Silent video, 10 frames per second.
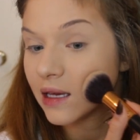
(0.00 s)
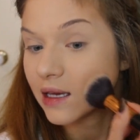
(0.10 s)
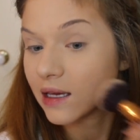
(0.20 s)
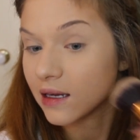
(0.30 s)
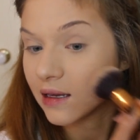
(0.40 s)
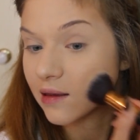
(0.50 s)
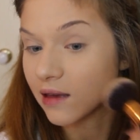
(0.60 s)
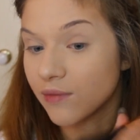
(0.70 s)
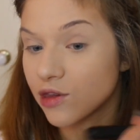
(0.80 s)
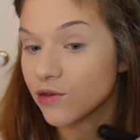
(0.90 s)
and
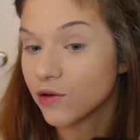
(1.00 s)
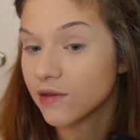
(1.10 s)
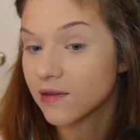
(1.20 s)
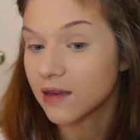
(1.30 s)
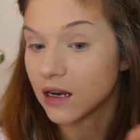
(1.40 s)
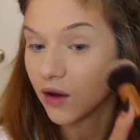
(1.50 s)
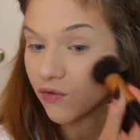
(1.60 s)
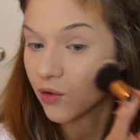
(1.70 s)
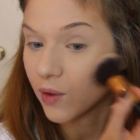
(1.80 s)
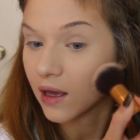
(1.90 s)
I'm just going to set
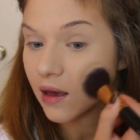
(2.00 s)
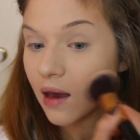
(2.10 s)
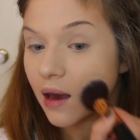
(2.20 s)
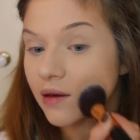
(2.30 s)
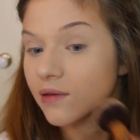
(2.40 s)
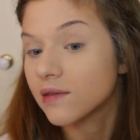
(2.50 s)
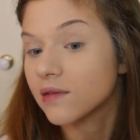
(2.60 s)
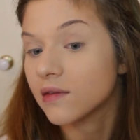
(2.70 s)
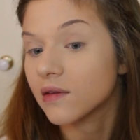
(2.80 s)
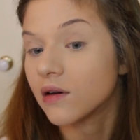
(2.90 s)
everywhere
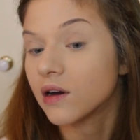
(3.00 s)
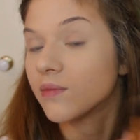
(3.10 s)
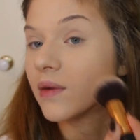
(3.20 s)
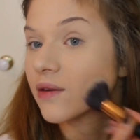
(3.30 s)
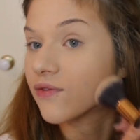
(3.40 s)
else on my